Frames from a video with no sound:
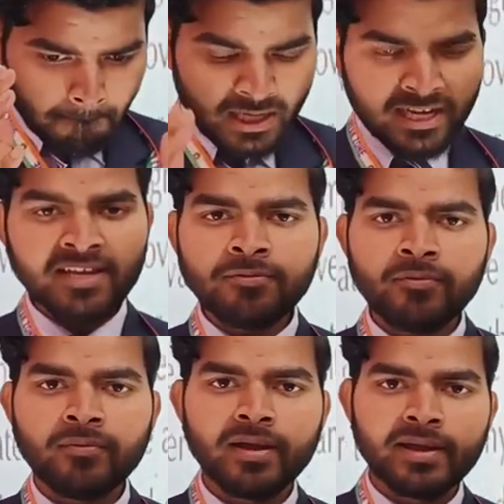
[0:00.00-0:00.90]

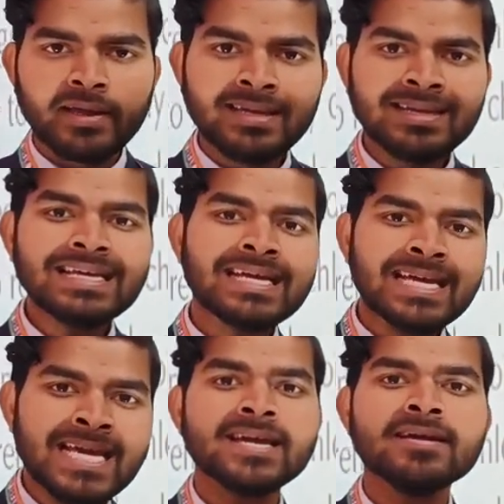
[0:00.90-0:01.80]
leaf in
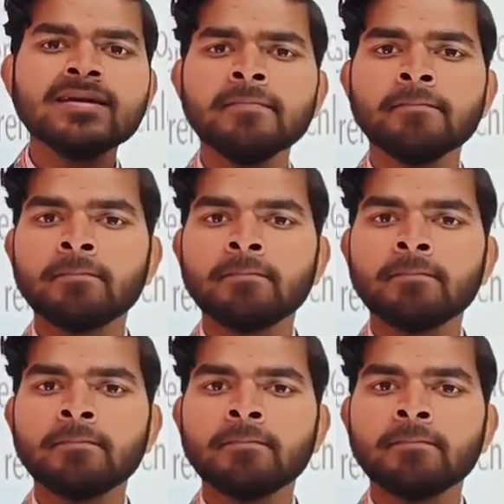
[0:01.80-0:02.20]
a